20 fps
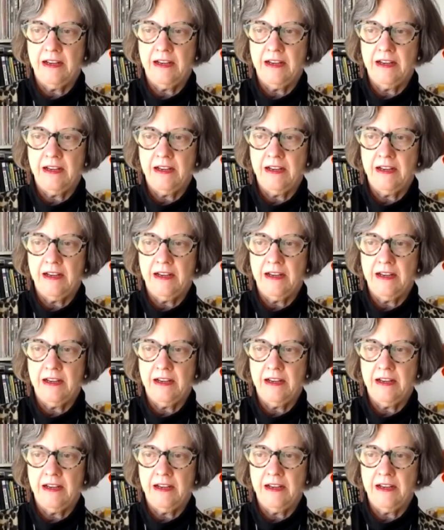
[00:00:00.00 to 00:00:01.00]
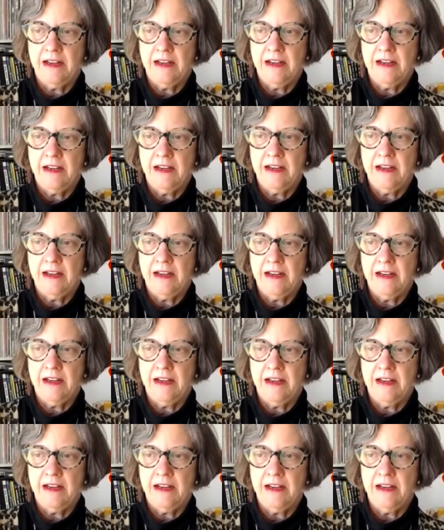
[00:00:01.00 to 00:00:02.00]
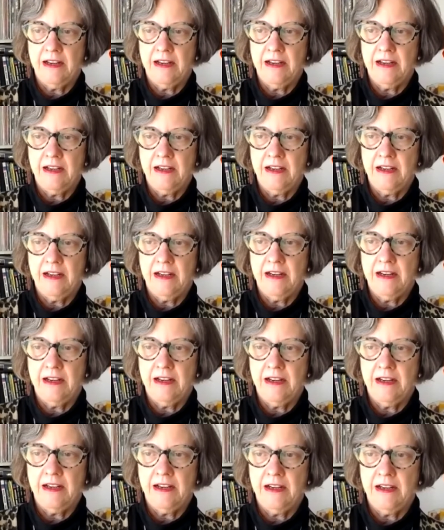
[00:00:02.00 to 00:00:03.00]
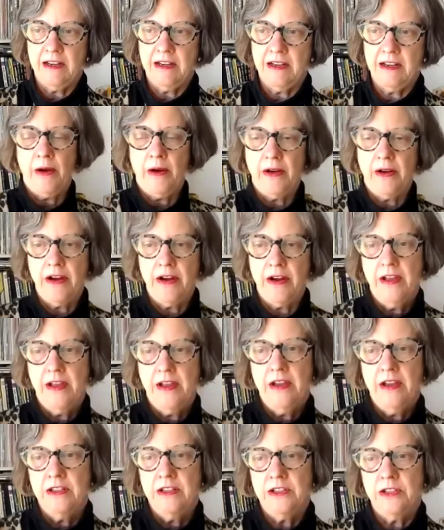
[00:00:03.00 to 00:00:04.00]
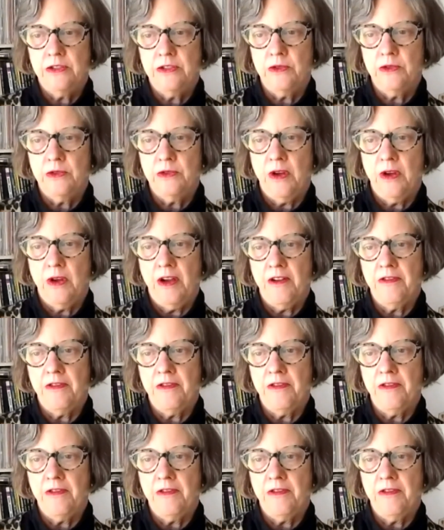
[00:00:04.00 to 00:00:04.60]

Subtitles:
as they kind of stretch that inner liner 1 inch an hour to